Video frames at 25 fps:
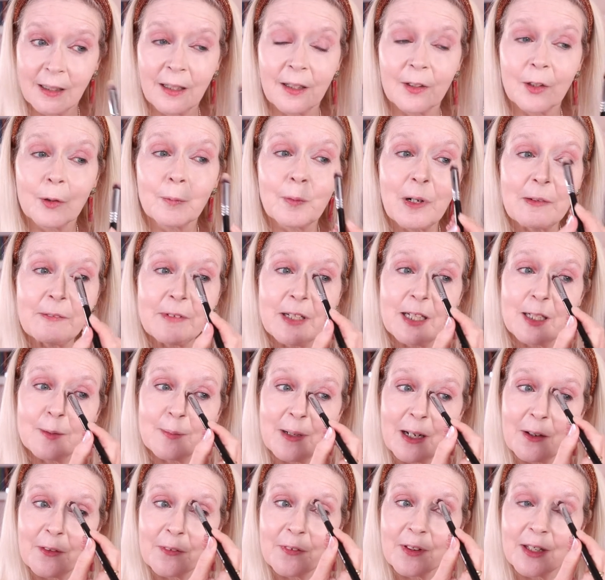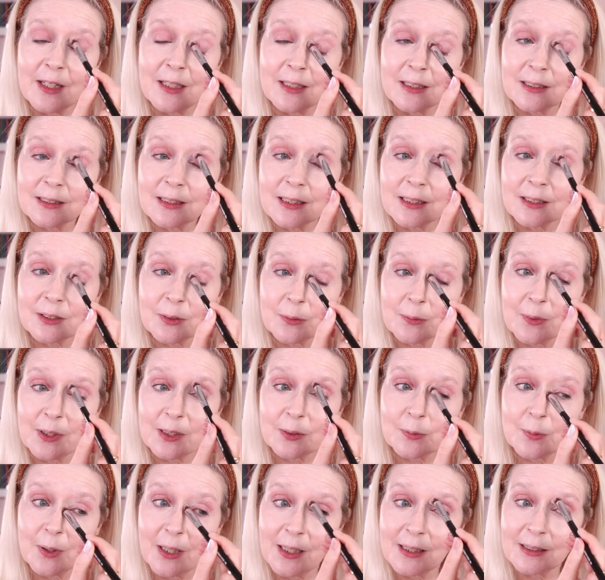The worrying about things is
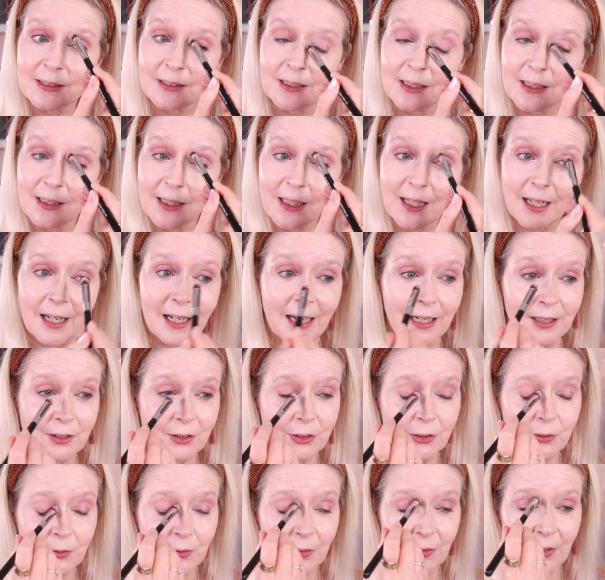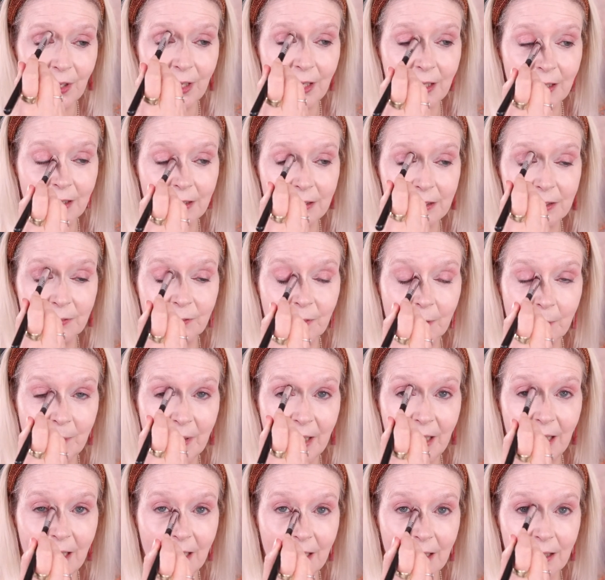always worse than the actual things for
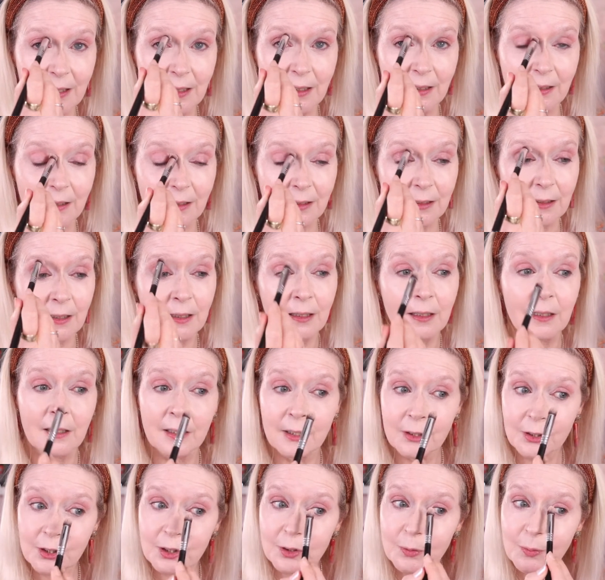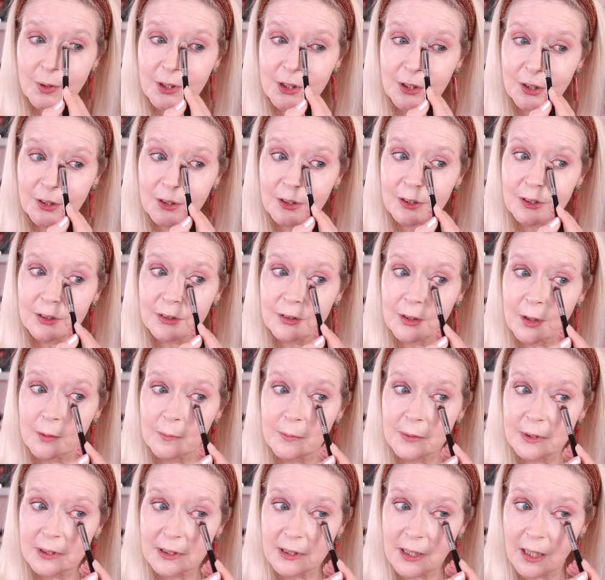me, and just wish I could stop
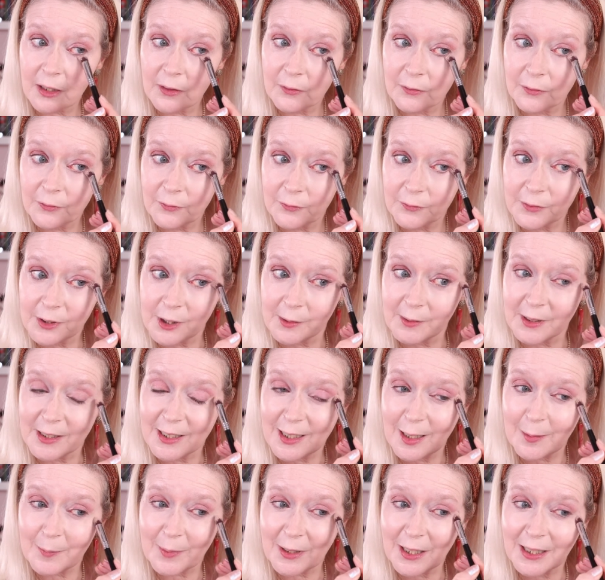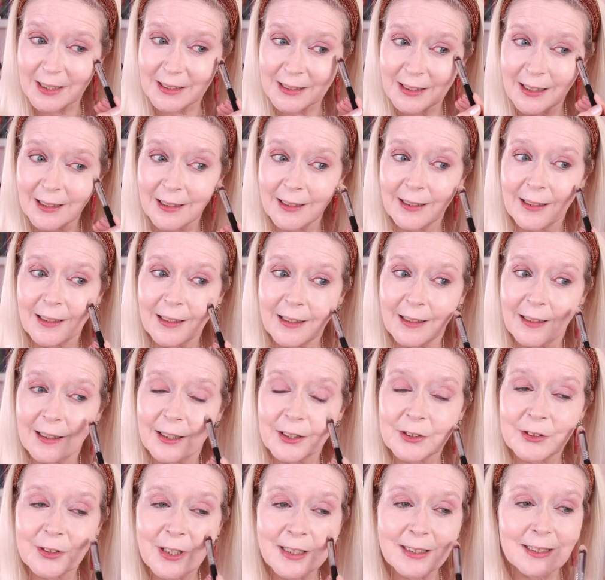myself doing that, because
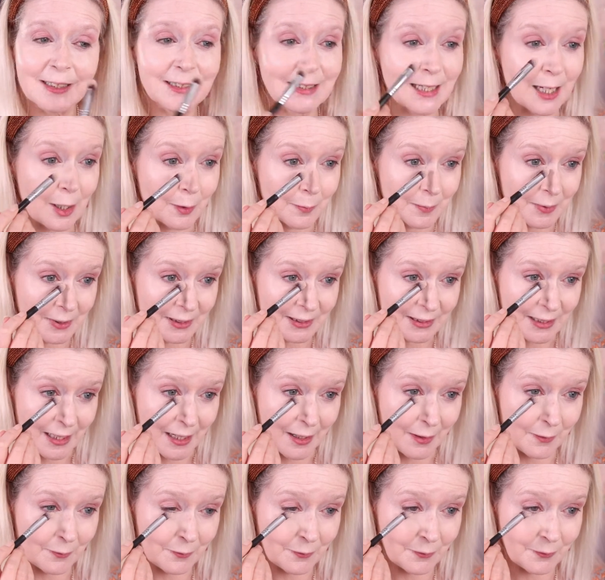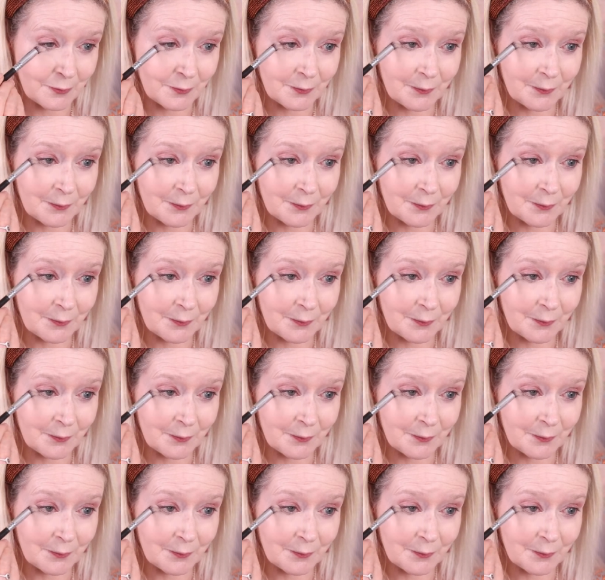I tried to tell myself,